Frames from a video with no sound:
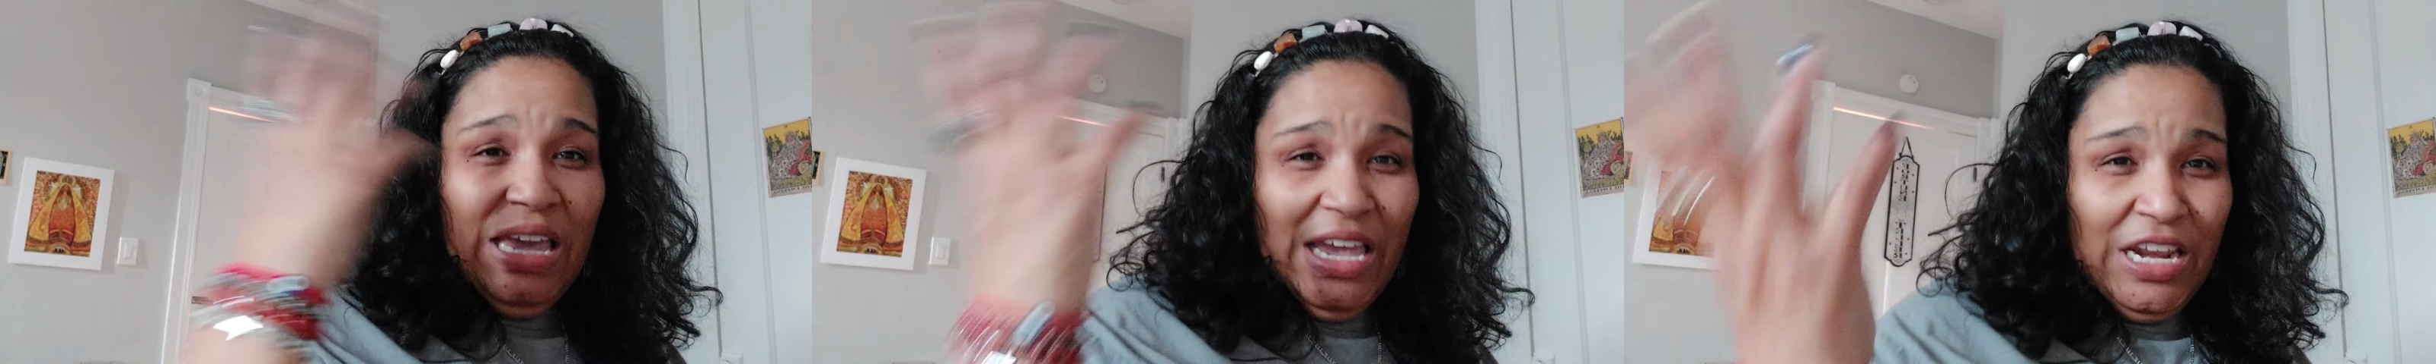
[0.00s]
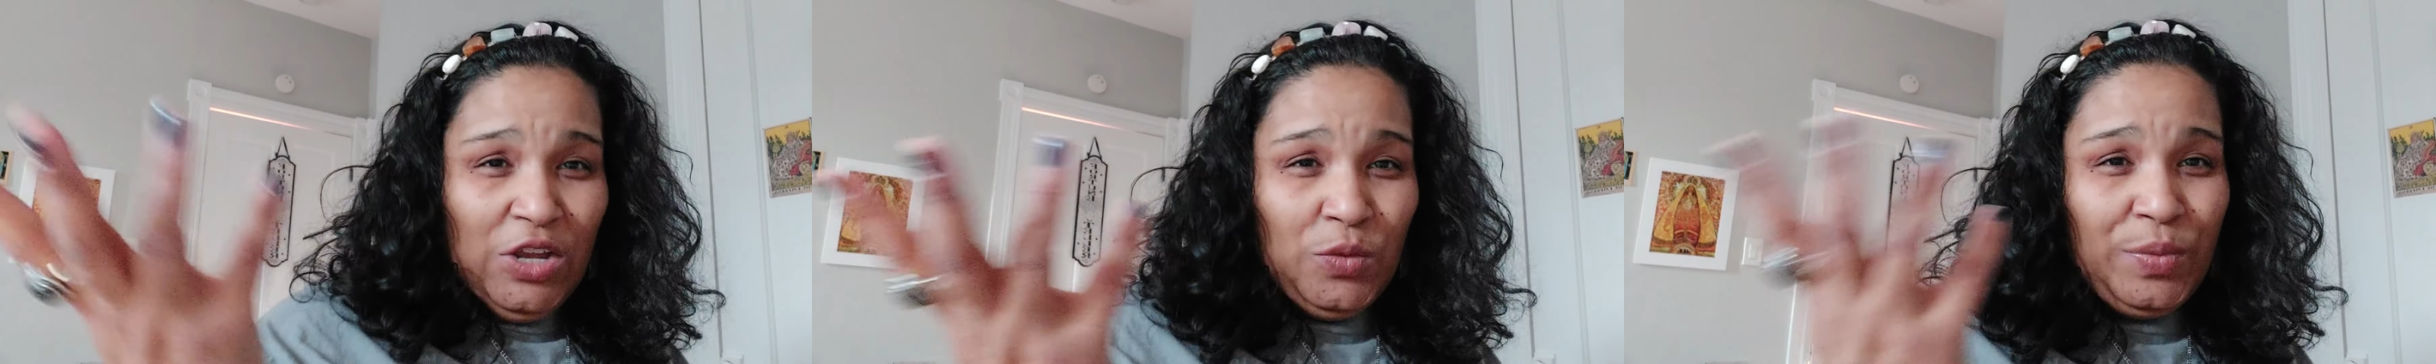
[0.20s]

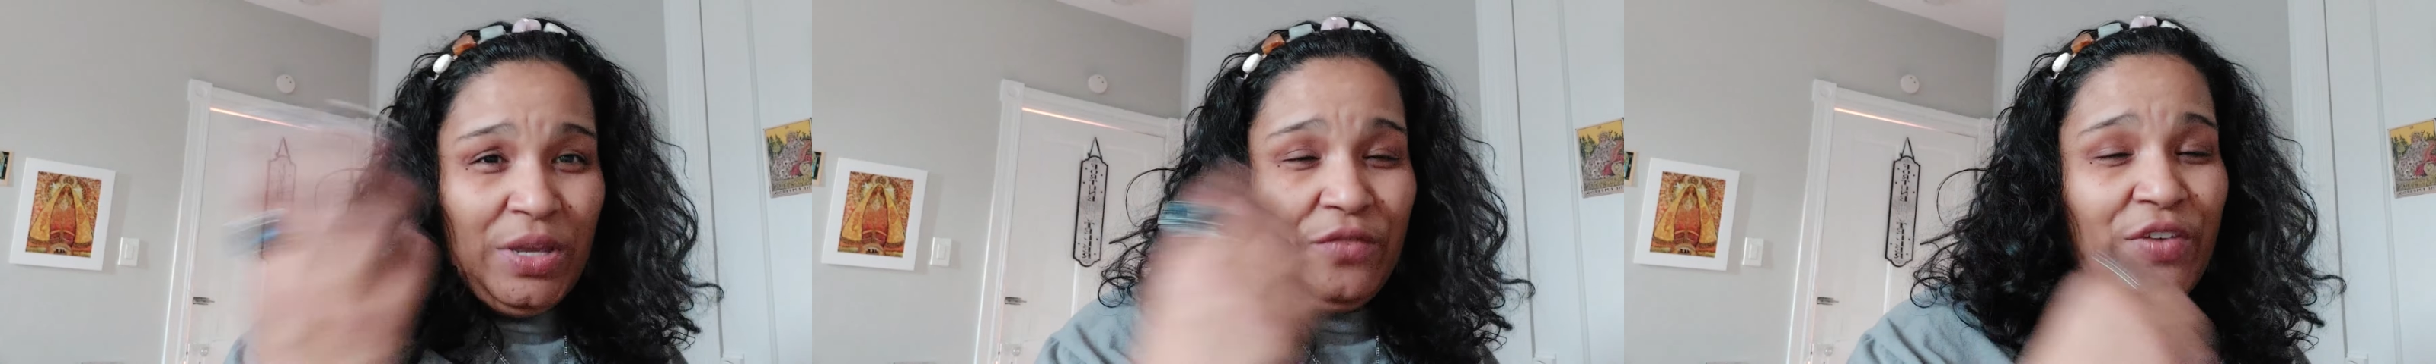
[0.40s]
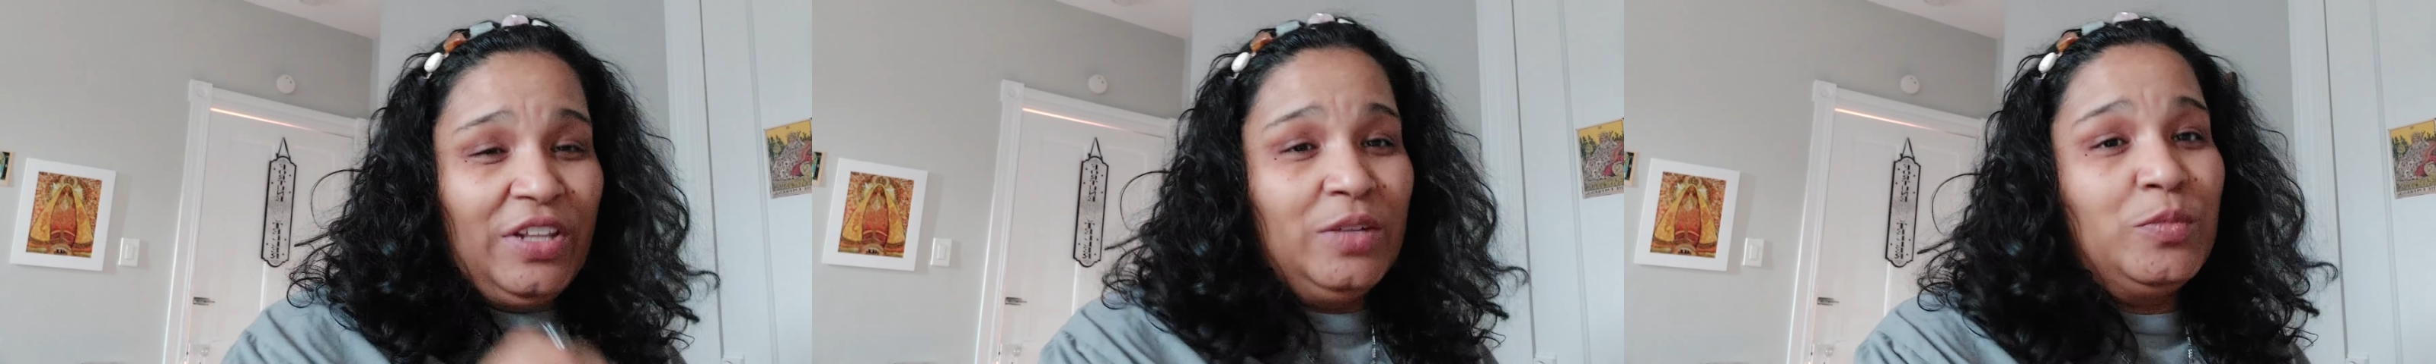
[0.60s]
And it'll be
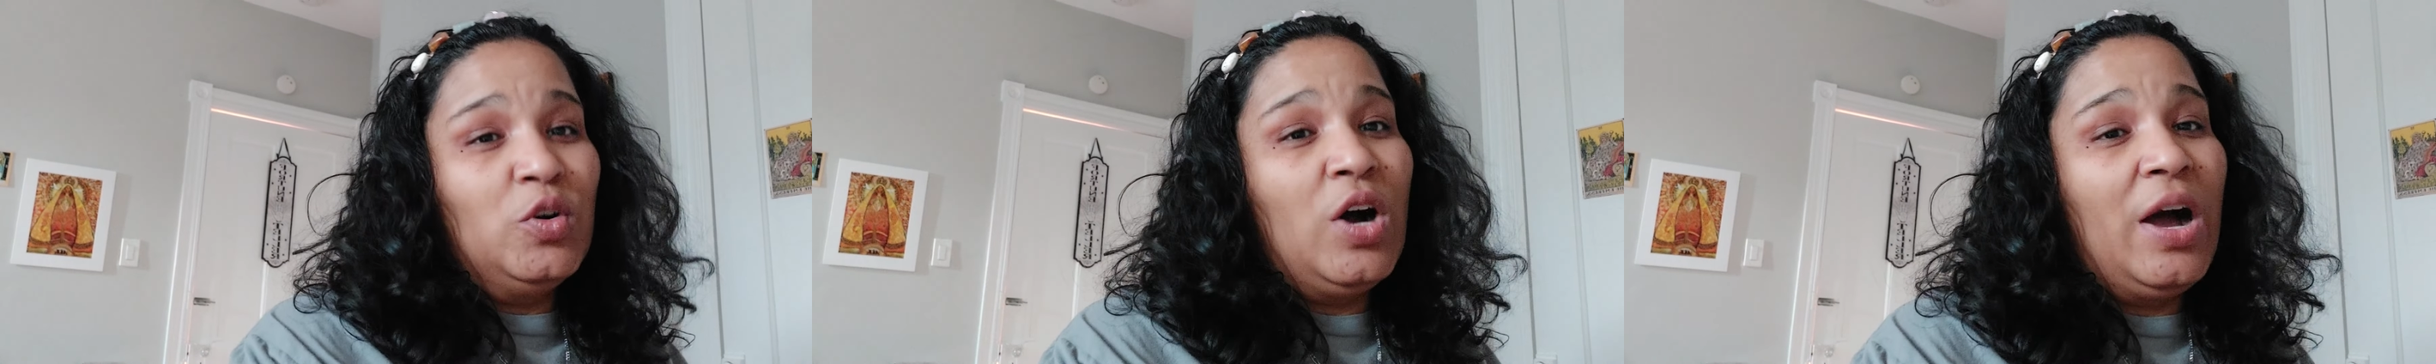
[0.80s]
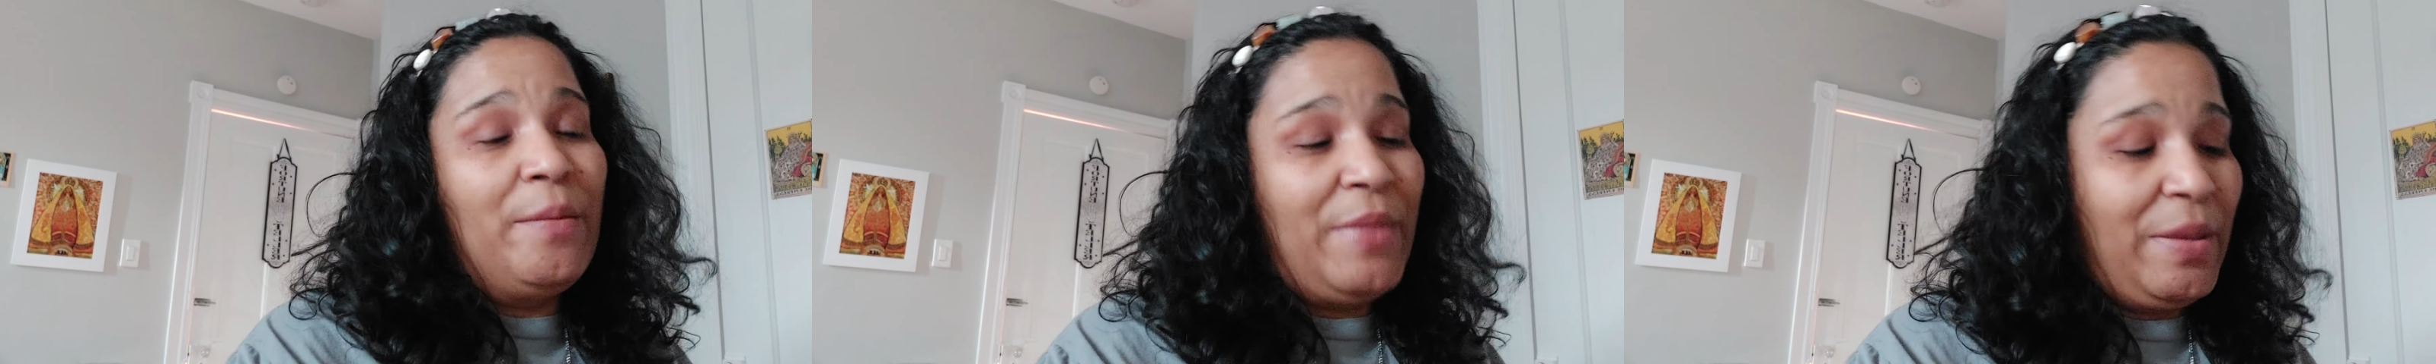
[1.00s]

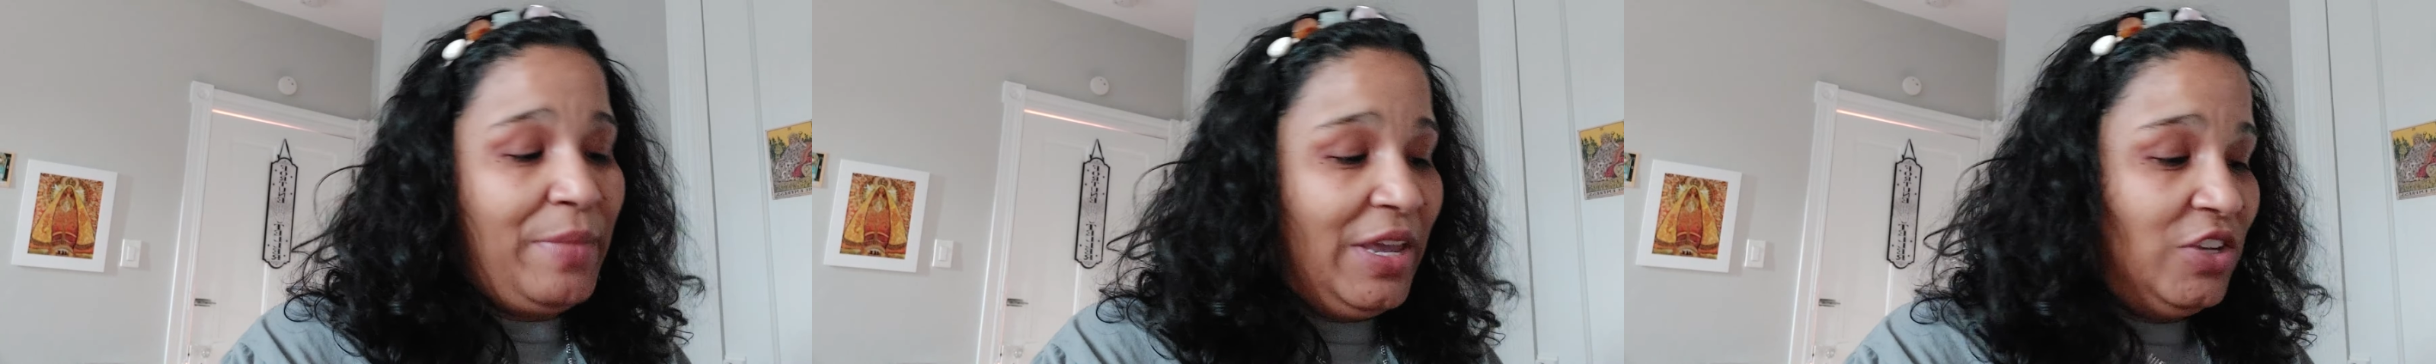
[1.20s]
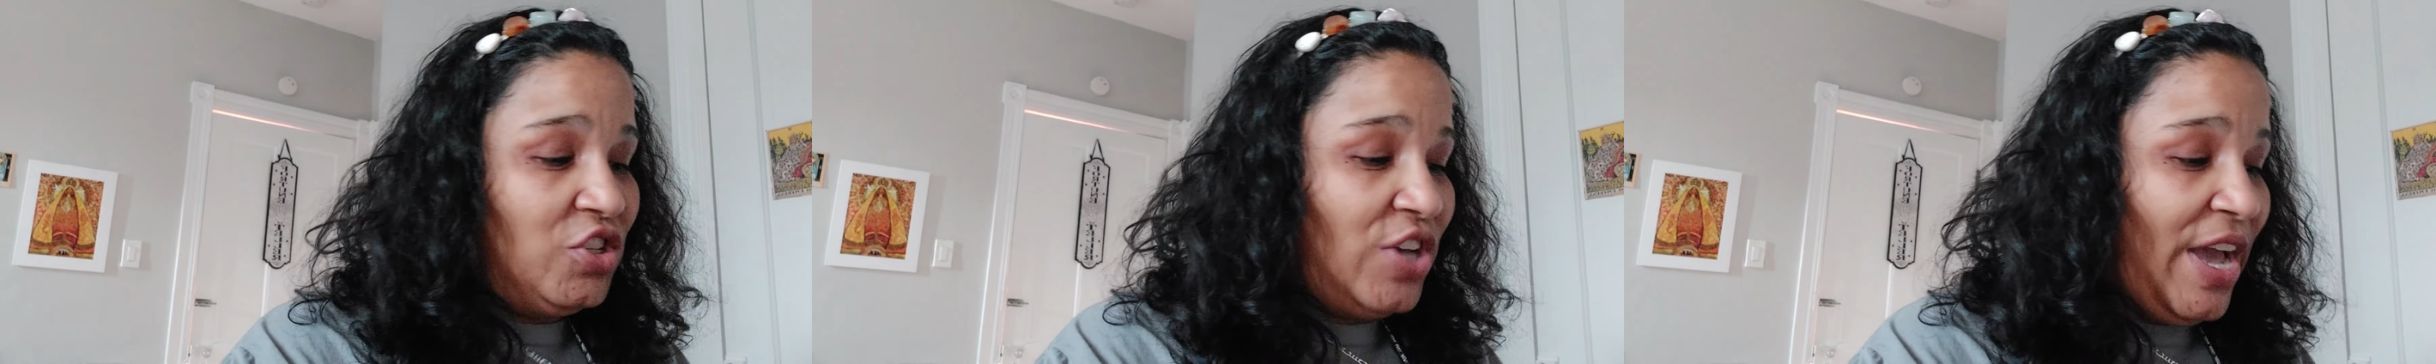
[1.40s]
available on my
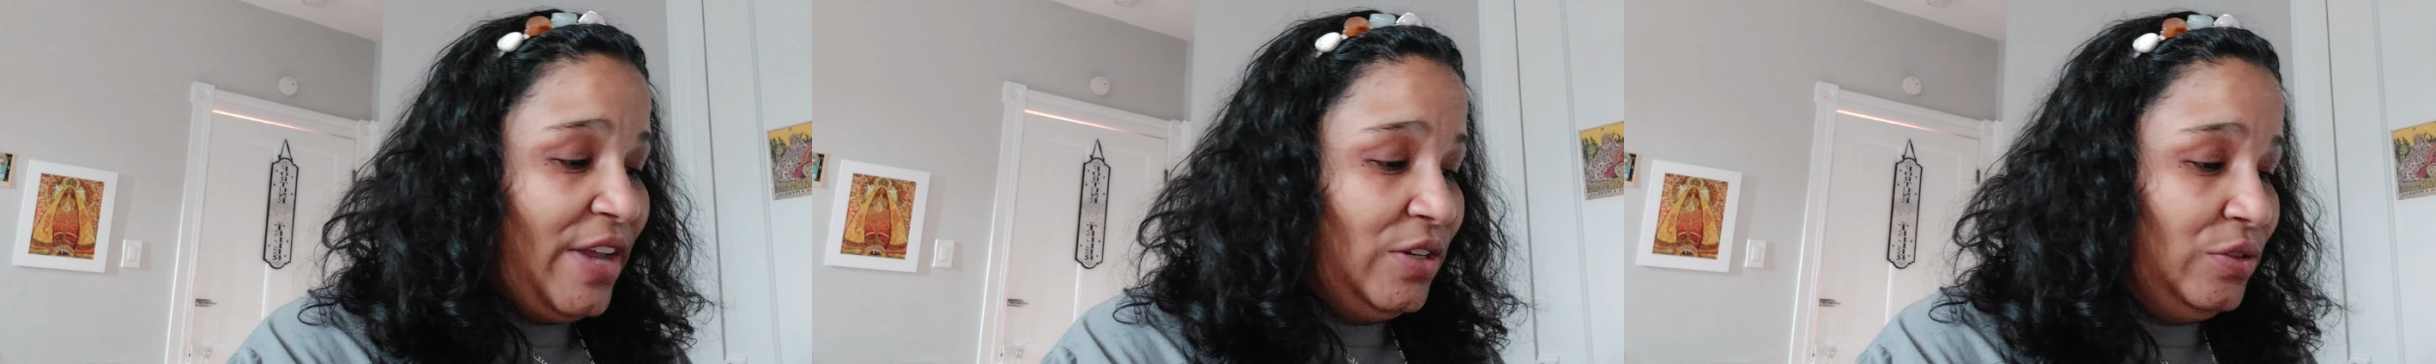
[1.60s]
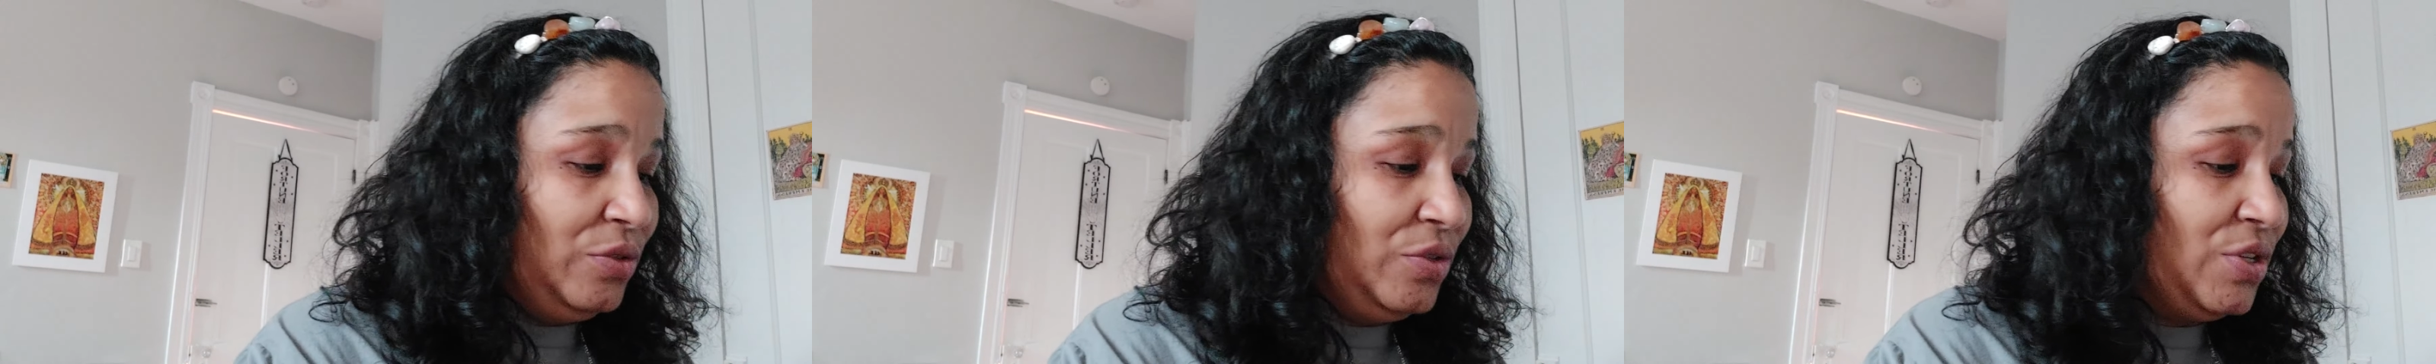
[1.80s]
main channel.